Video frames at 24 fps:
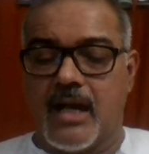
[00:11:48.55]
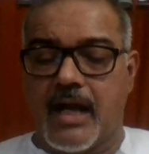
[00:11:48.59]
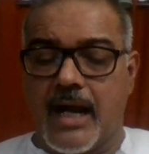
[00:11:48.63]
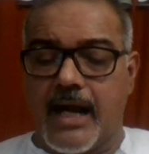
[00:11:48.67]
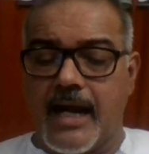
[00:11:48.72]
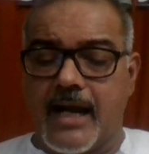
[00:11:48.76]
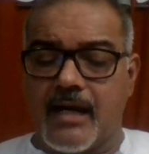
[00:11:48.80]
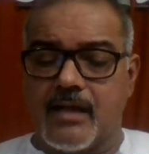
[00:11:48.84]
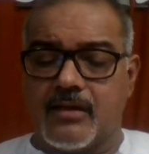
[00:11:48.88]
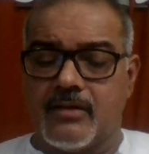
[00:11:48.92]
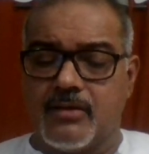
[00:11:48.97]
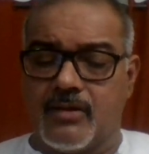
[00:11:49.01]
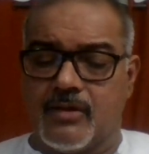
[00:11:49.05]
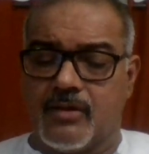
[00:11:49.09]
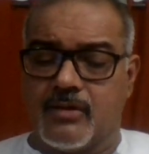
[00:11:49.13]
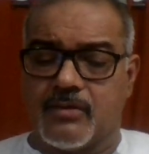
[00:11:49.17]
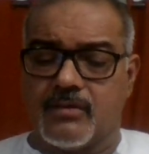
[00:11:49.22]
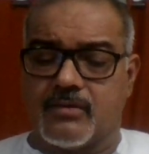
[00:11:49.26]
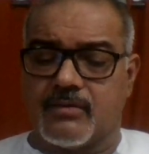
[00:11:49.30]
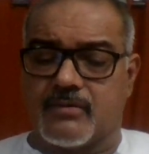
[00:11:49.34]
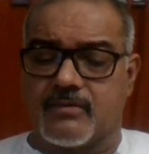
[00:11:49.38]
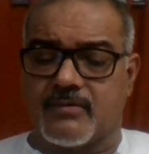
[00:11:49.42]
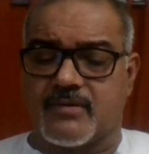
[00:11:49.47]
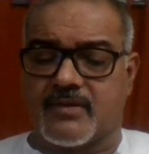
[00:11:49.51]
Ah,
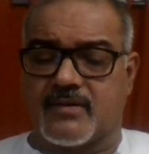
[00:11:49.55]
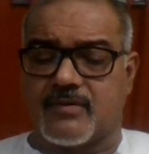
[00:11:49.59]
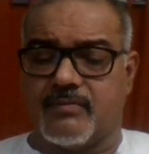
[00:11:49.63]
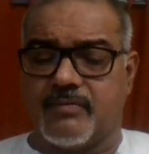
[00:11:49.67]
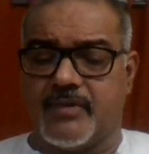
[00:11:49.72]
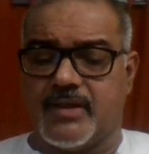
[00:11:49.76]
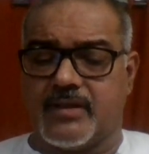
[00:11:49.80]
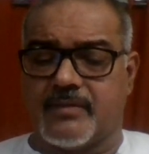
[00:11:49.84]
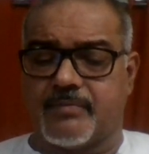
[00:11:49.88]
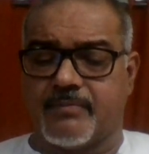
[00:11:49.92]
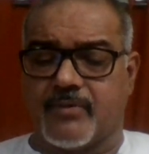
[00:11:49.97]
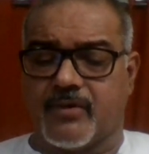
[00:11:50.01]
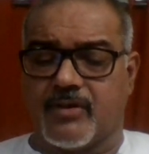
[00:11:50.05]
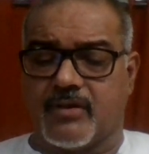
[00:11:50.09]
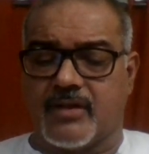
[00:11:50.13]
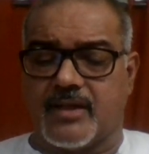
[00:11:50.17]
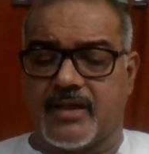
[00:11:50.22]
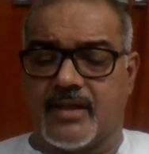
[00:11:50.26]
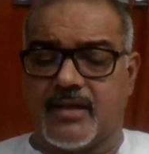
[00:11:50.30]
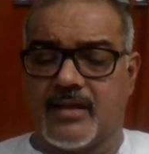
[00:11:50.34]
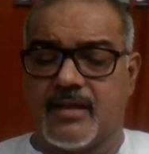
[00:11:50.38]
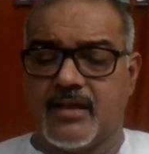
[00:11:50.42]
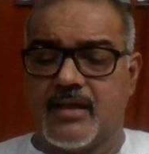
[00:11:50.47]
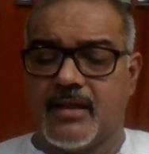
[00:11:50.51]
no, sweet
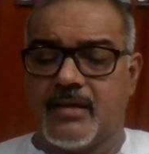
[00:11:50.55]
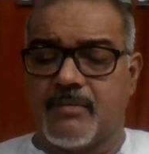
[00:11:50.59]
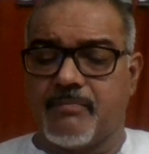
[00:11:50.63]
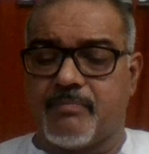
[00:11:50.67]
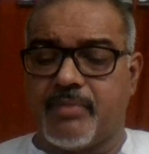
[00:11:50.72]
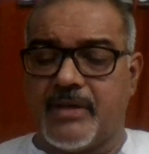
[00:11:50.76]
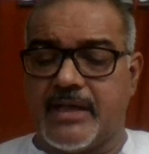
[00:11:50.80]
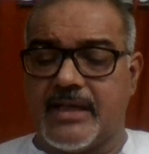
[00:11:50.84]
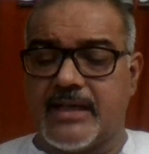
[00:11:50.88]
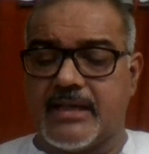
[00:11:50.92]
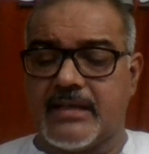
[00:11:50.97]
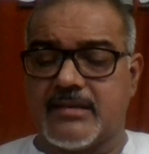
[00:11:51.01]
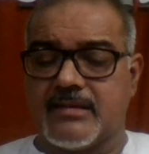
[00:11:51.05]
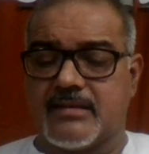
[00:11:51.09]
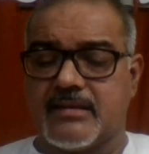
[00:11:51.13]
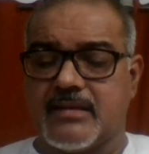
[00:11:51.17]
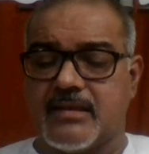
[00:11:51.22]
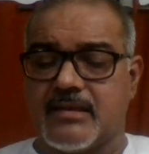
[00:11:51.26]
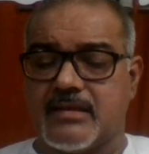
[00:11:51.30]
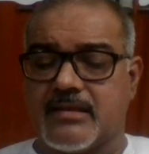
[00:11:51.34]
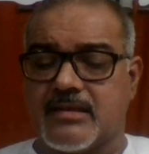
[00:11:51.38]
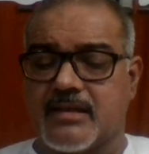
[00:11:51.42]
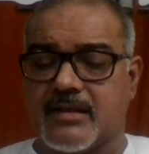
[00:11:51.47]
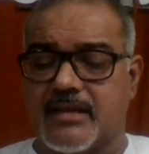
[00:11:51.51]
boy, place
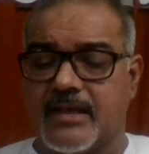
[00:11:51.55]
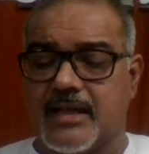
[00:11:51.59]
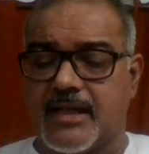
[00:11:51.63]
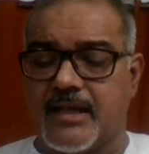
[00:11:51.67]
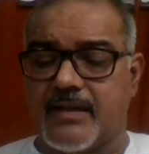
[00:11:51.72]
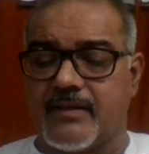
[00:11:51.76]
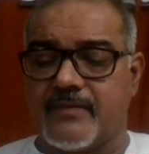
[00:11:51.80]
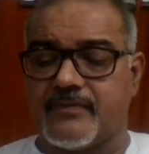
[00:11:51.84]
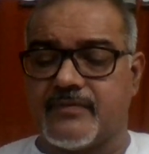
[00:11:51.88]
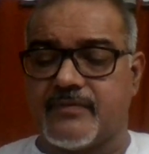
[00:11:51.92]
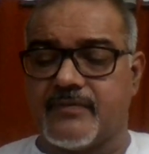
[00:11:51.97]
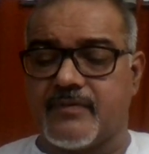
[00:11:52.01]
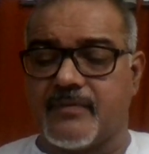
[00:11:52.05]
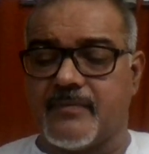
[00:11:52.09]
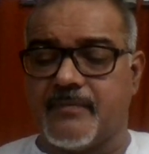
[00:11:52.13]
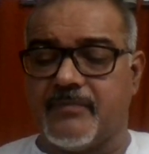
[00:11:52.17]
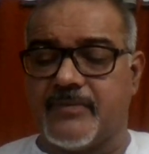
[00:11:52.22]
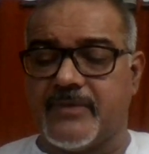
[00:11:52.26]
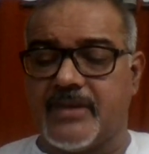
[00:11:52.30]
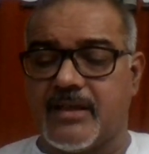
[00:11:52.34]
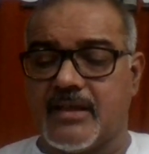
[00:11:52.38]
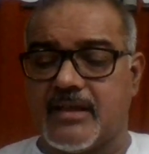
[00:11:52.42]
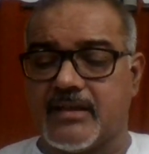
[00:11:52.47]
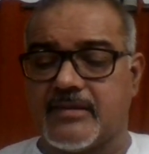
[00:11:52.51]
this glove
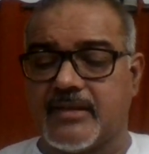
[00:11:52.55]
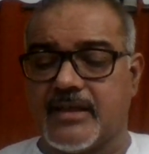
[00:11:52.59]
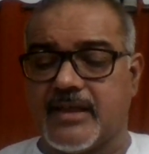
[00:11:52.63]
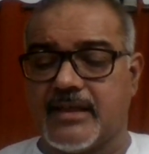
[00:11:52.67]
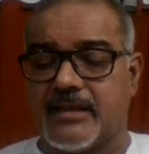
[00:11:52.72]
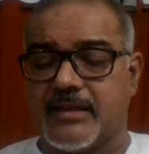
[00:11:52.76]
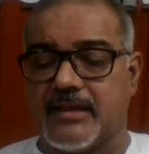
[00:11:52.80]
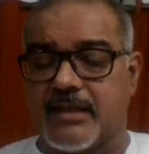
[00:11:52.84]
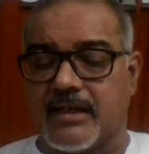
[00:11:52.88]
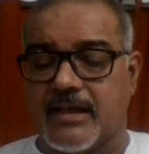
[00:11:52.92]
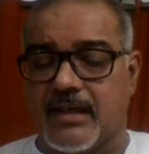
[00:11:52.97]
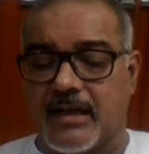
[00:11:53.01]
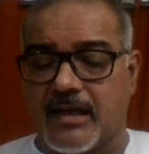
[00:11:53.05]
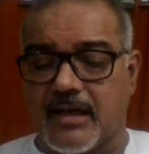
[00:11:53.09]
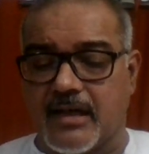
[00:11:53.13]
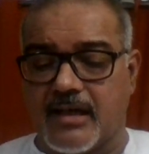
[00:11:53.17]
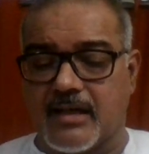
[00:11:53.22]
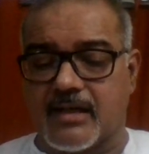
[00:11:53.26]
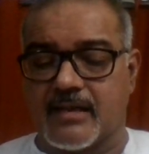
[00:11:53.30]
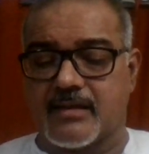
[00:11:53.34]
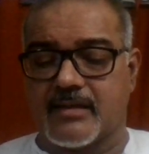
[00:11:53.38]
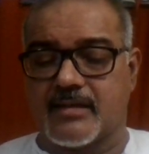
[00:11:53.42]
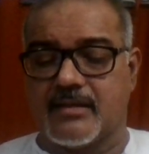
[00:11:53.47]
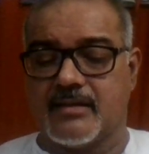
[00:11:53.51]
near thy
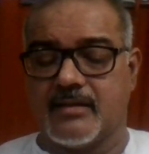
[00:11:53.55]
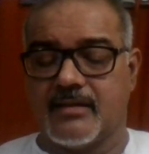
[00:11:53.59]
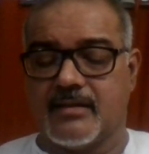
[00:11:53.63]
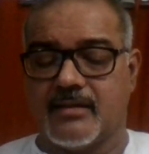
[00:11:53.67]
heart,